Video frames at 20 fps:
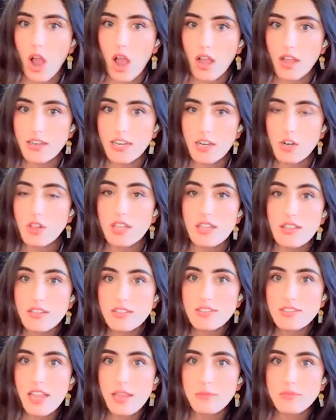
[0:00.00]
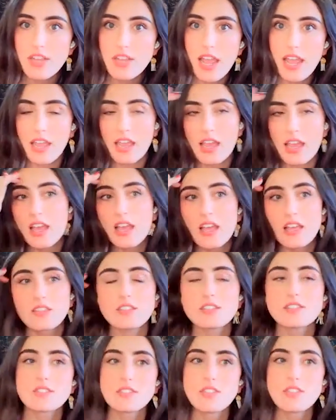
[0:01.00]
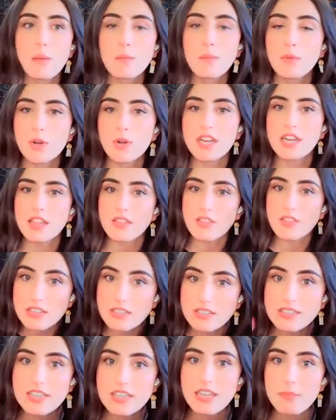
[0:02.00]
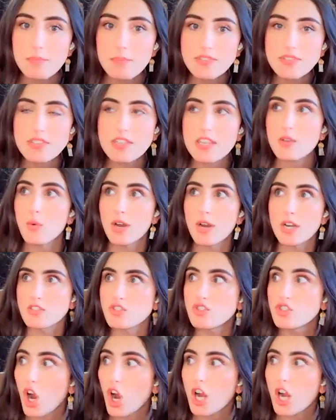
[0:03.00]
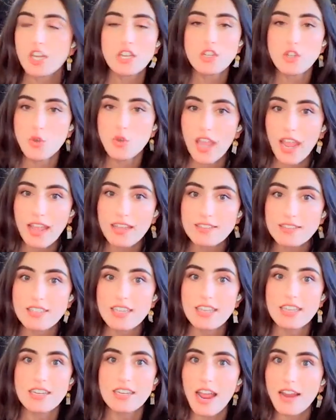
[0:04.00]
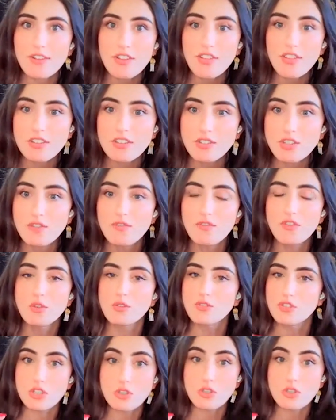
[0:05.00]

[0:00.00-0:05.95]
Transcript: nearly the same day, the submarine in the deep sea where it's dark and you can't see and everything's confusing.